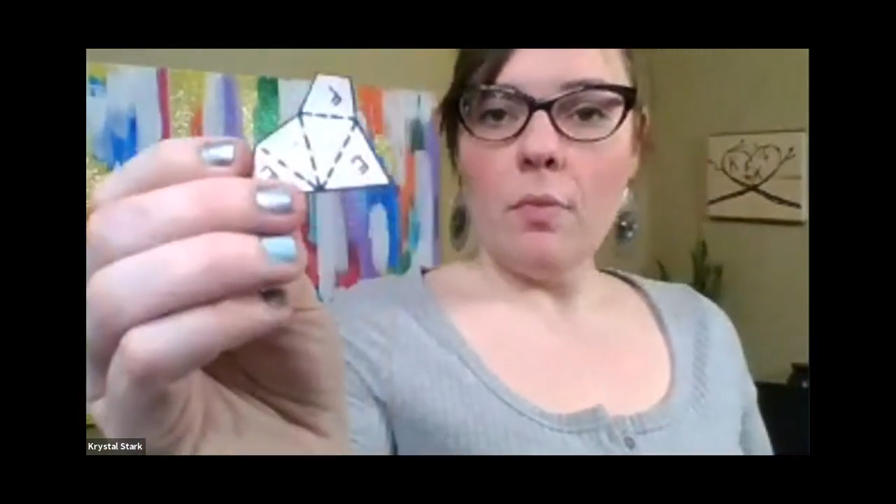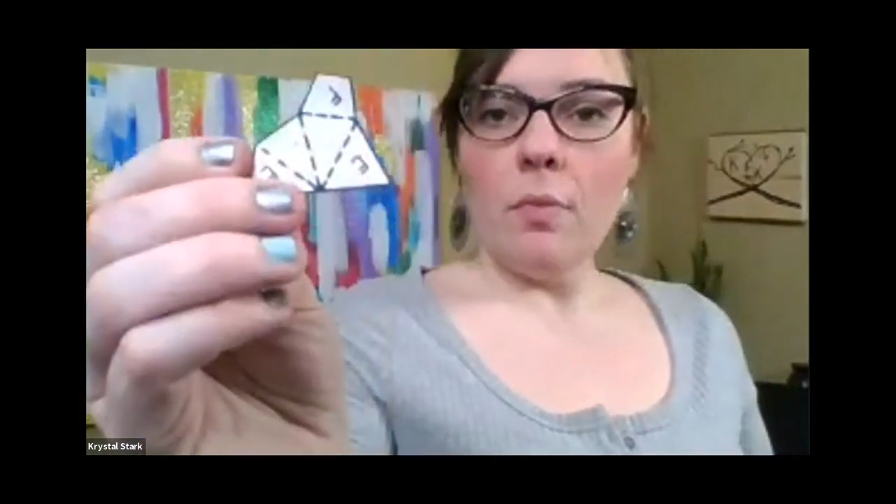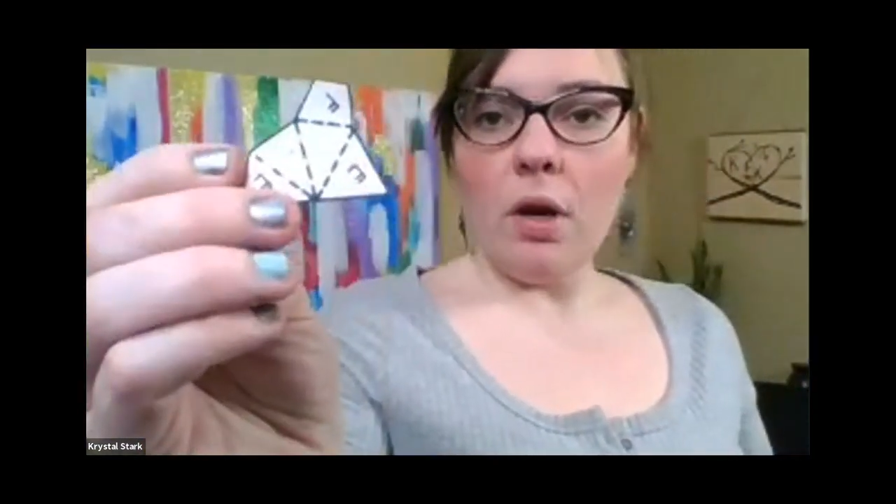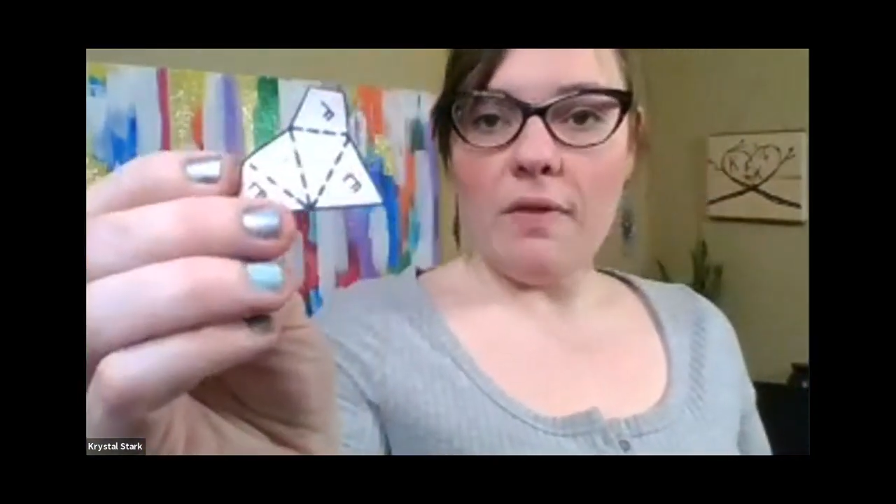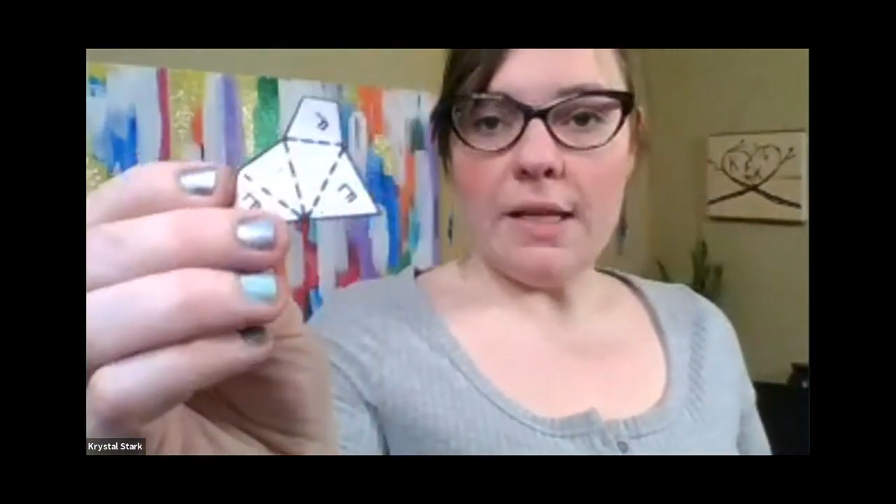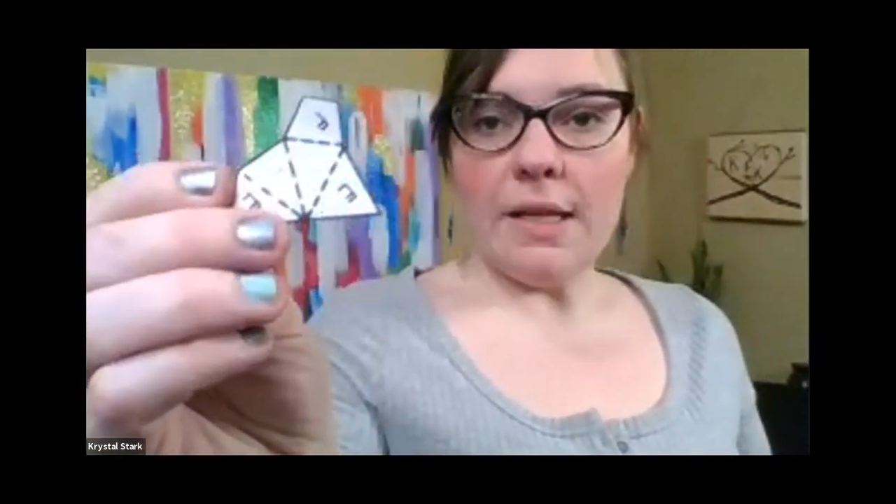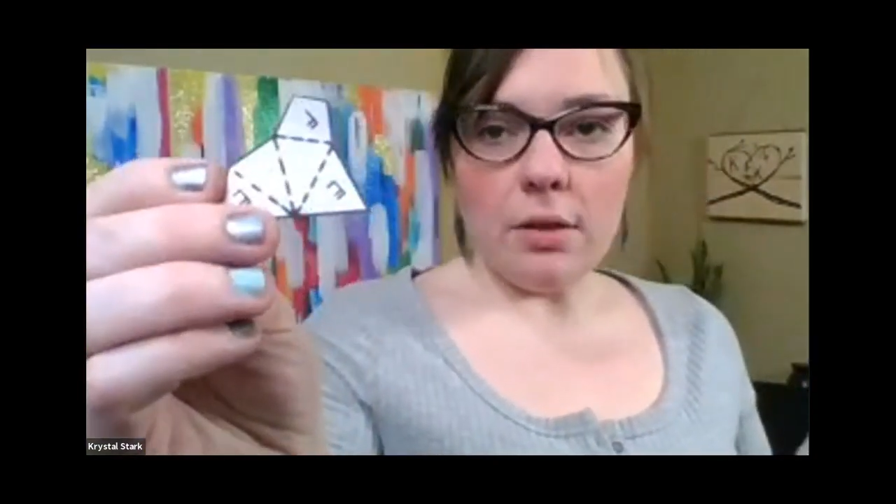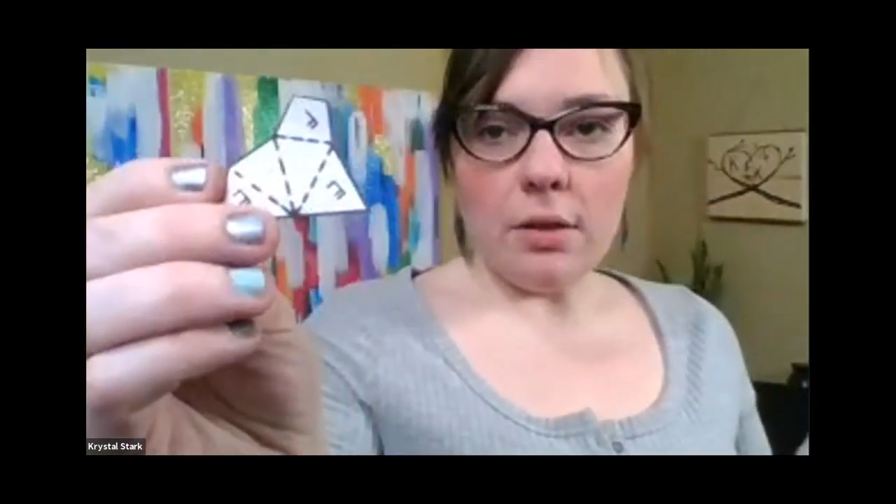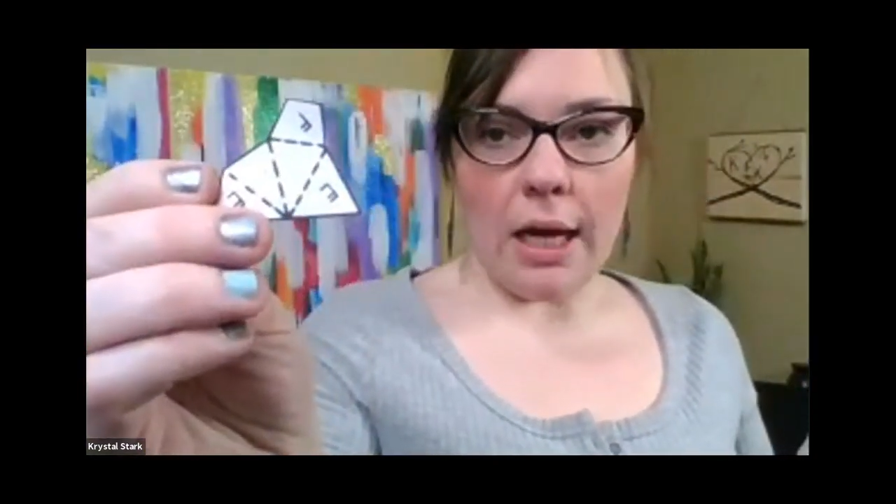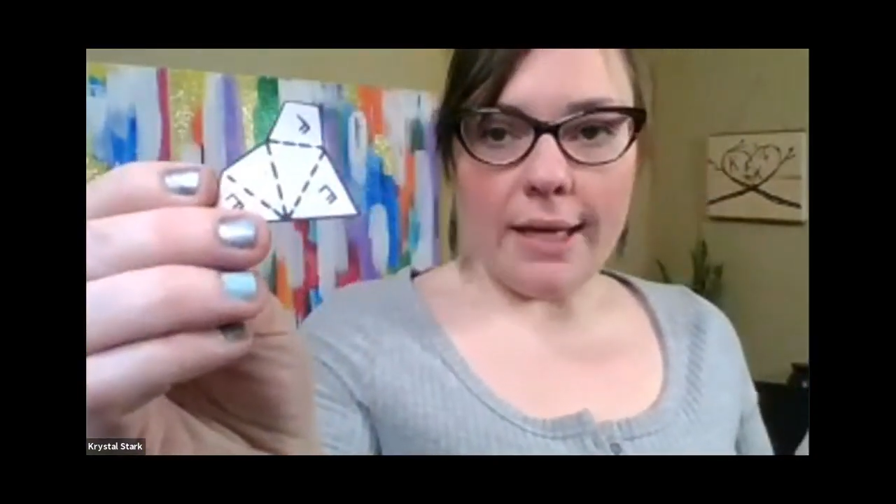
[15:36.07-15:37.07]
One of these
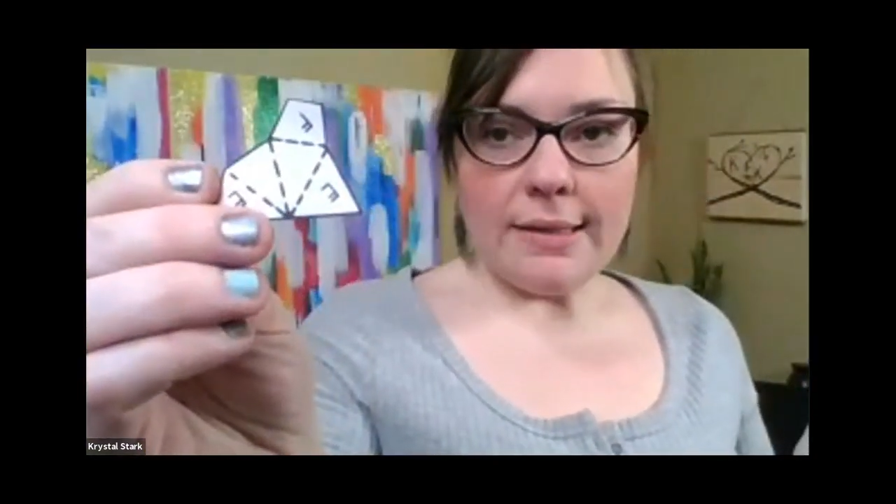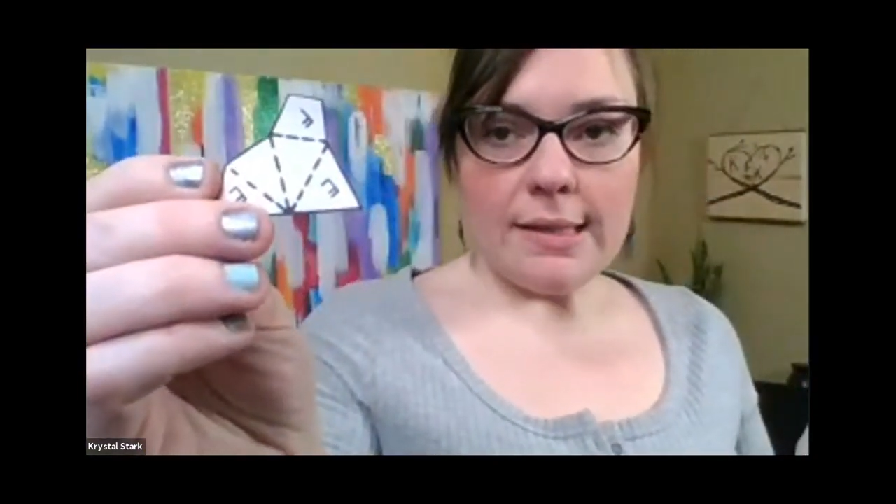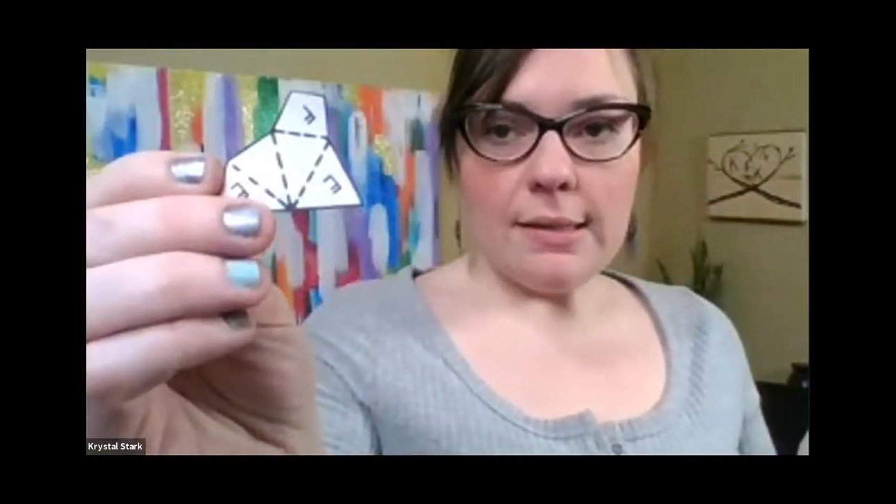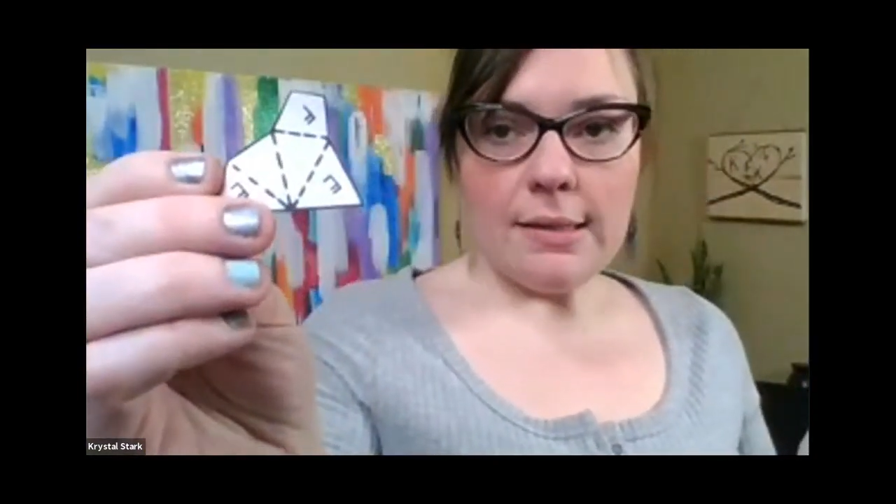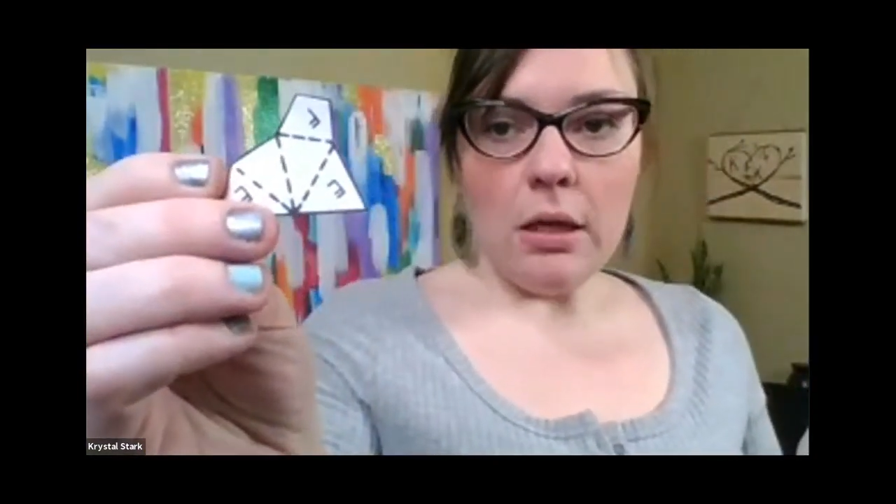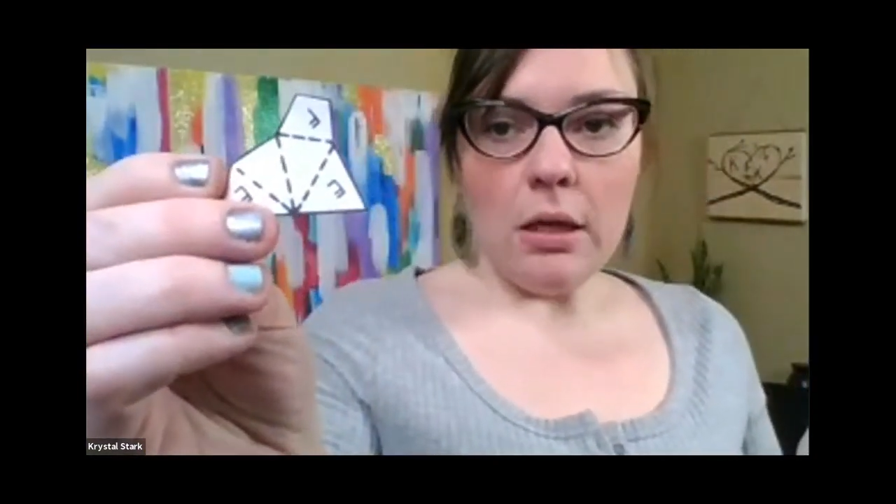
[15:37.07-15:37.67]
little guys.